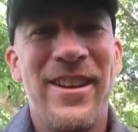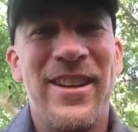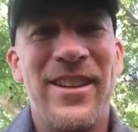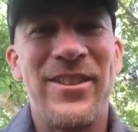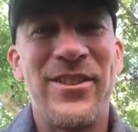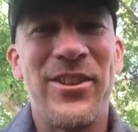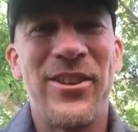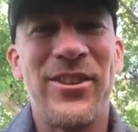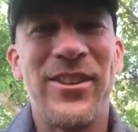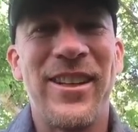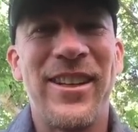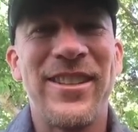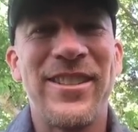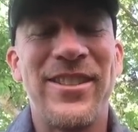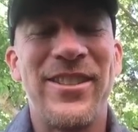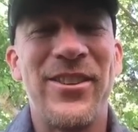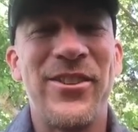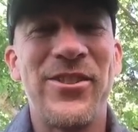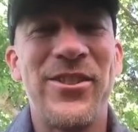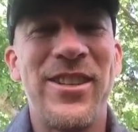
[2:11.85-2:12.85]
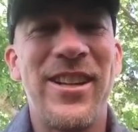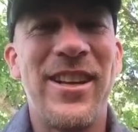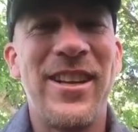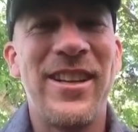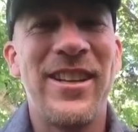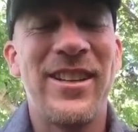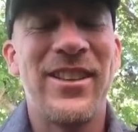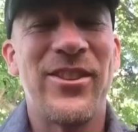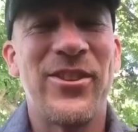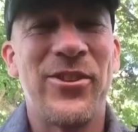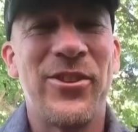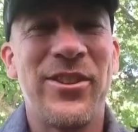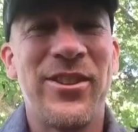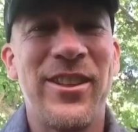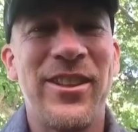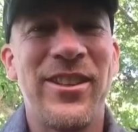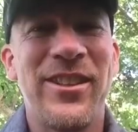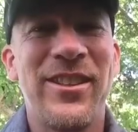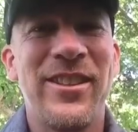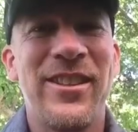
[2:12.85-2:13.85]
Until next Tuesday, learn a
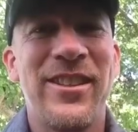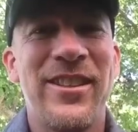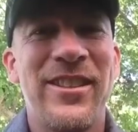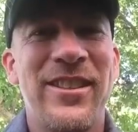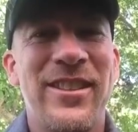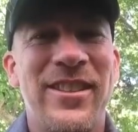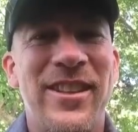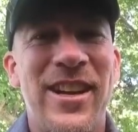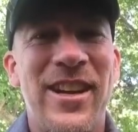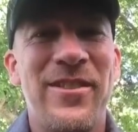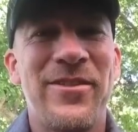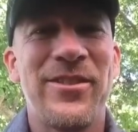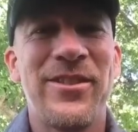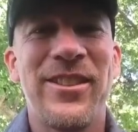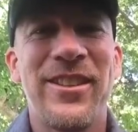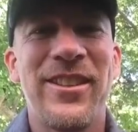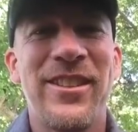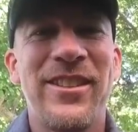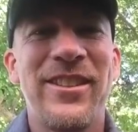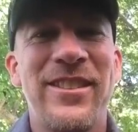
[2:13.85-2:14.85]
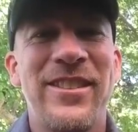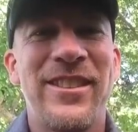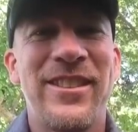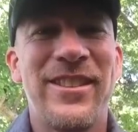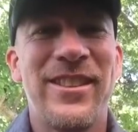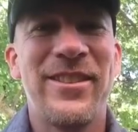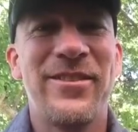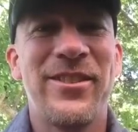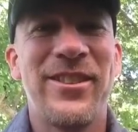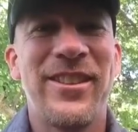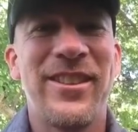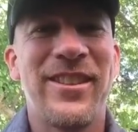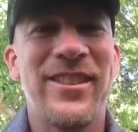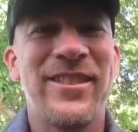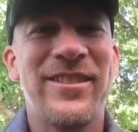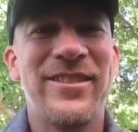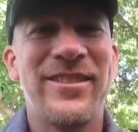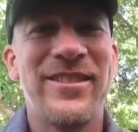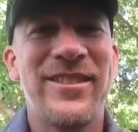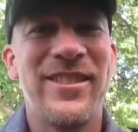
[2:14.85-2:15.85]
little, laugh a little, and live a
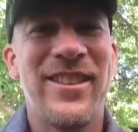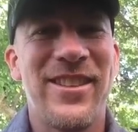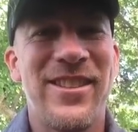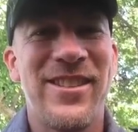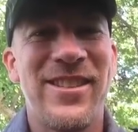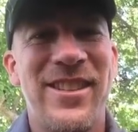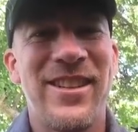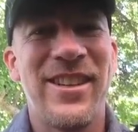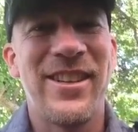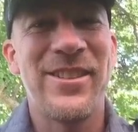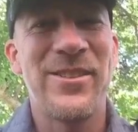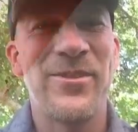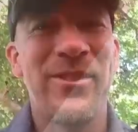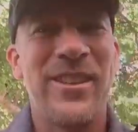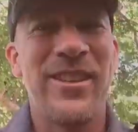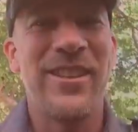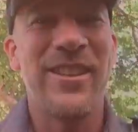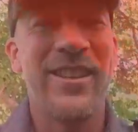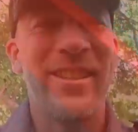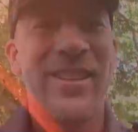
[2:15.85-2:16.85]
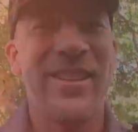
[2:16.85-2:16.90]
little. I'll see you next week.